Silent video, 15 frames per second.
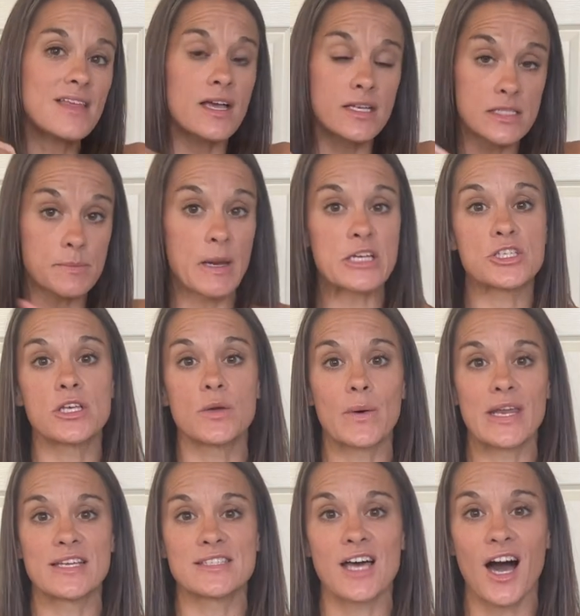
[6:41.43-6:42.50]
especially
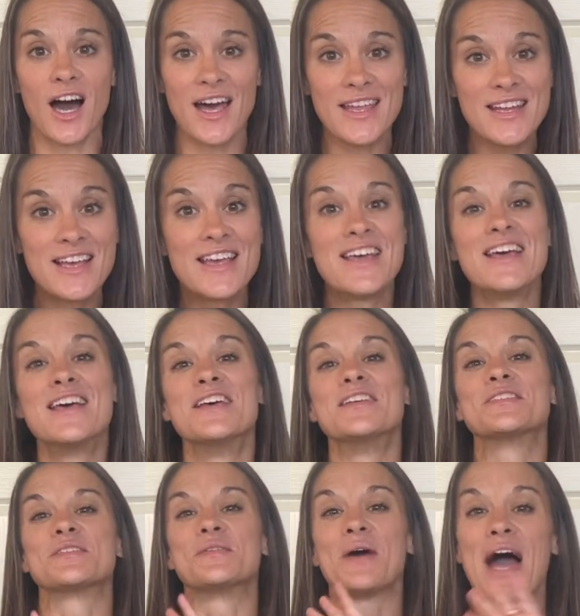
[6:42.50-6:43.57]
when it's hot.
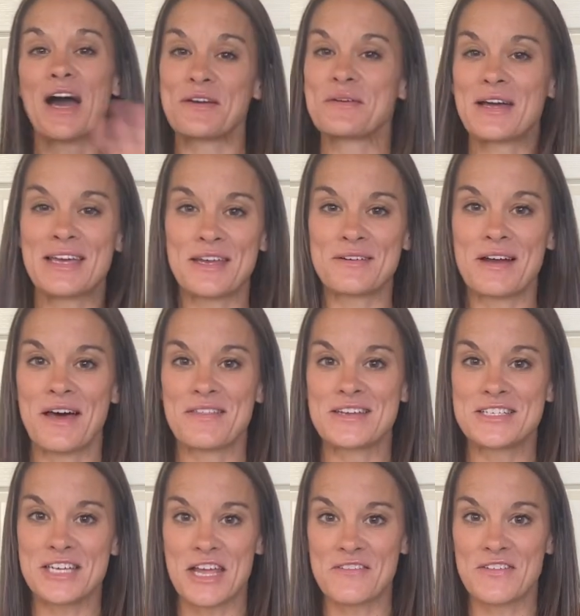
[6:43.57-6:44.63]
So how do I get around the
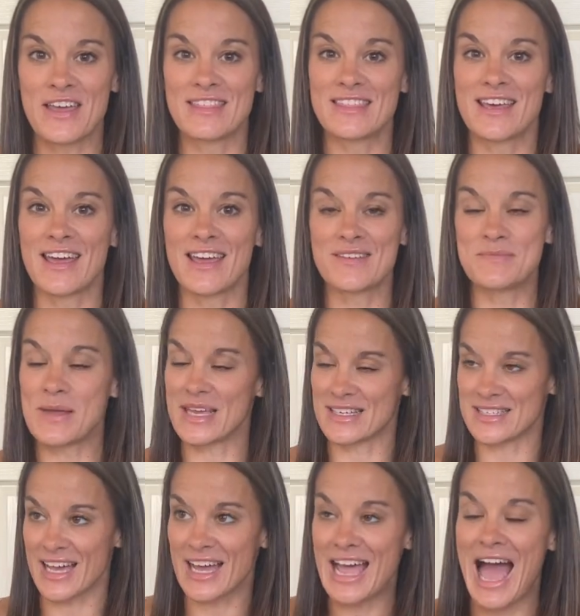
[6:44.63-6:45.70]
chafing thing?
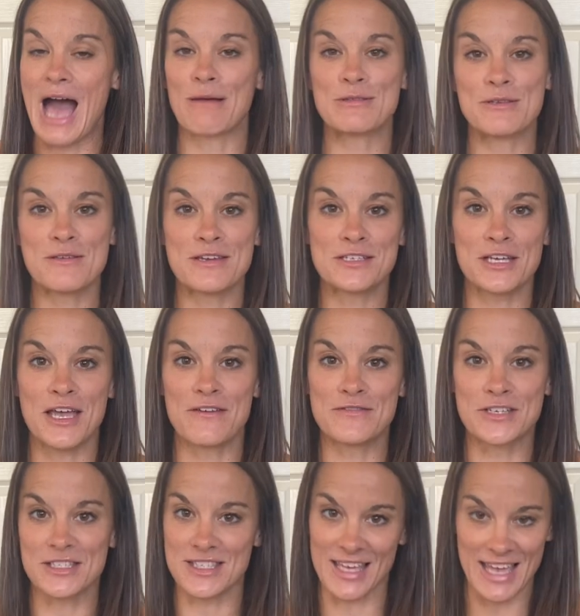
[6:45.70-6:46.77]
Because I absolutely chafe
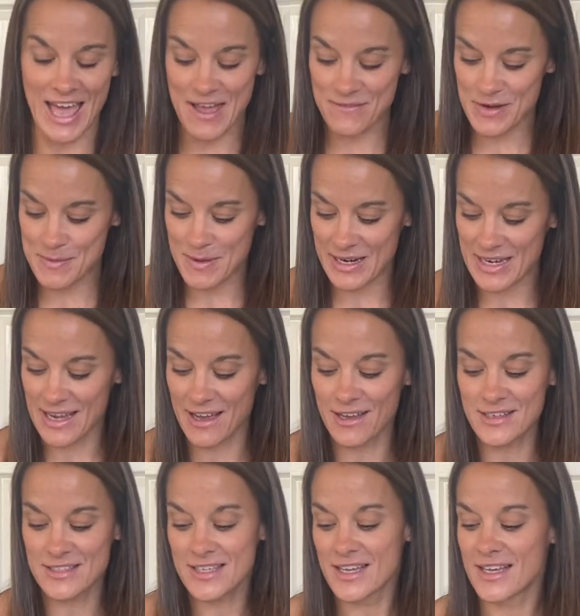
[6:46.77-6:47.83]
just like everybody
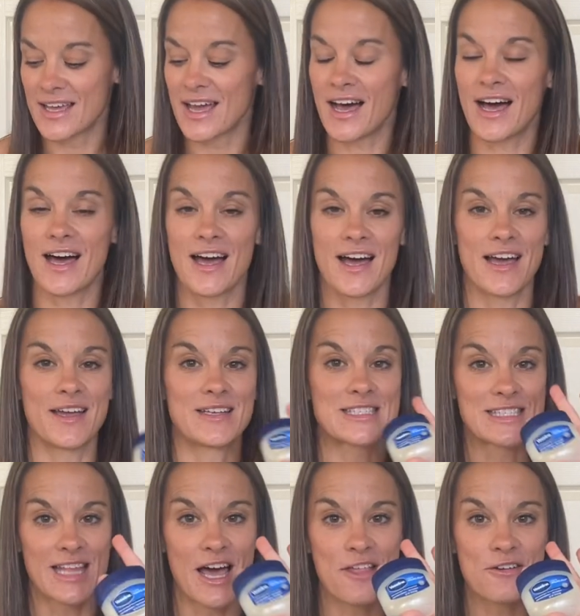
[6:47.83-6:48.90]
else. I
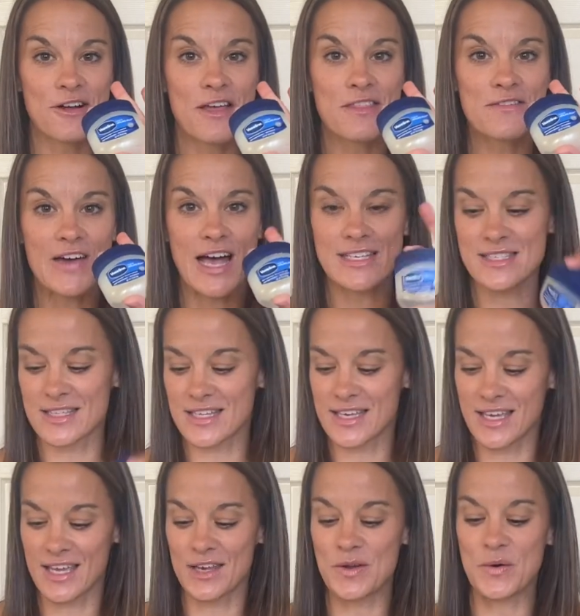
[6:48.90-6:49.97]
slather on the
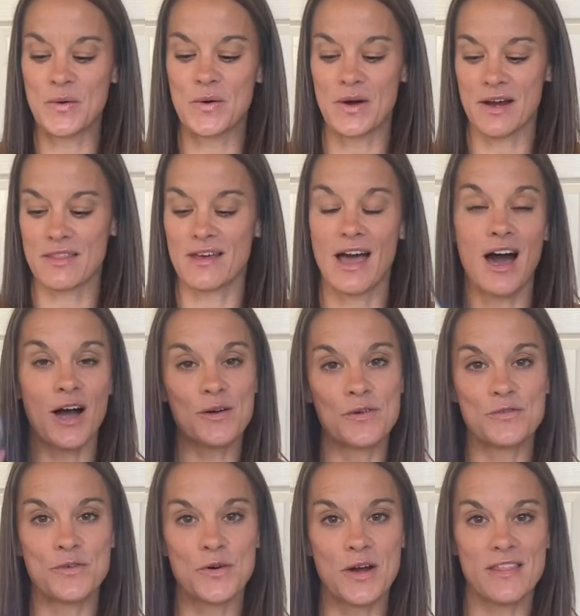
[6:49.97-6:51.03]
Vaseline or the
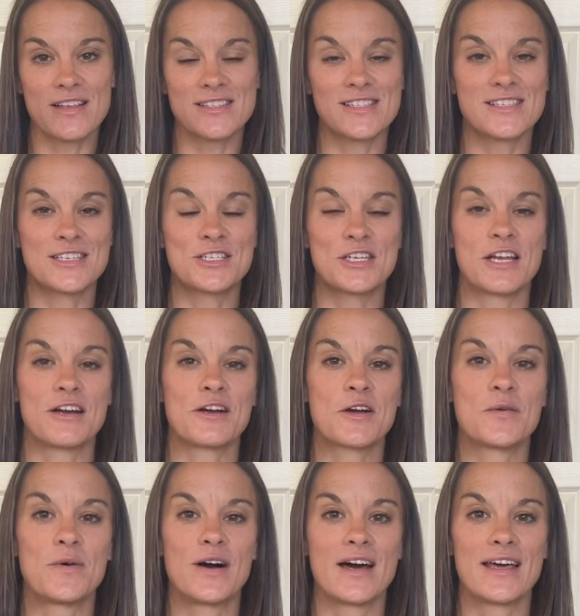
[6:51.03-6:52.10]
Aquaphor. This is a generic
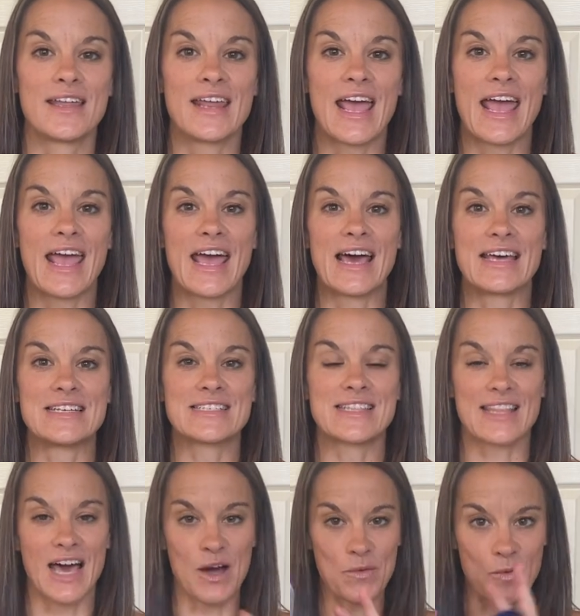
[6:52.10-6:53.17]
one, and
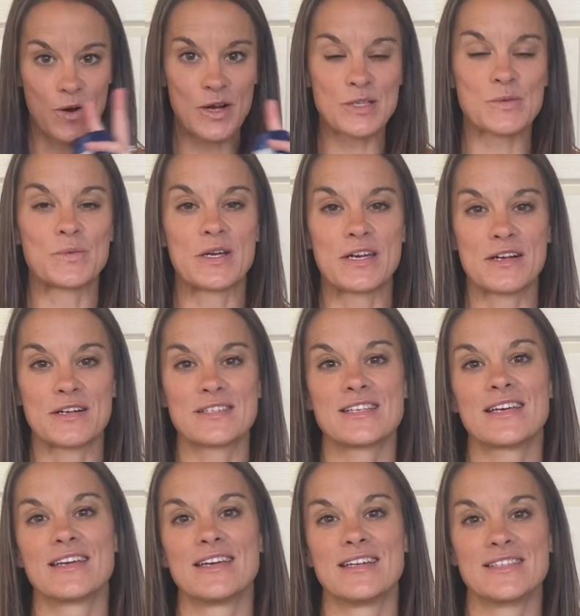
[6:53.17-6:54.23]
that works wonders
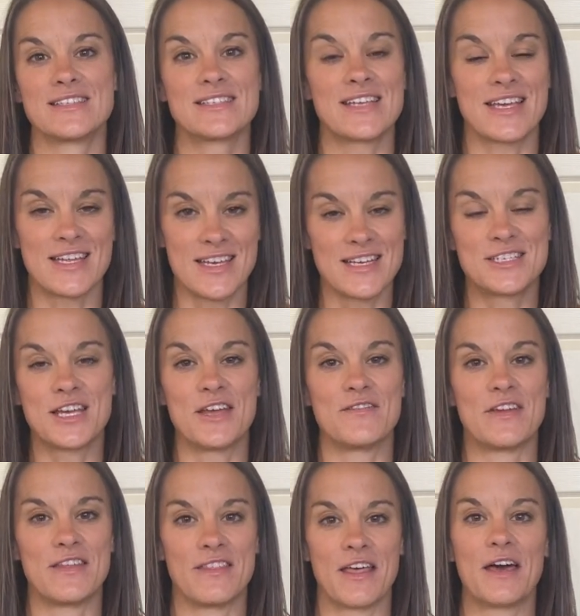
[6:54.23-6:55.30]
against any
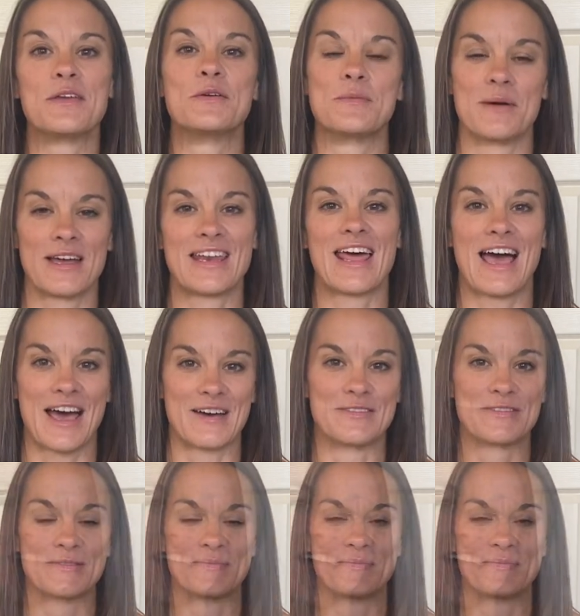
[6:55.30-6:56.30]
chafing that you might have.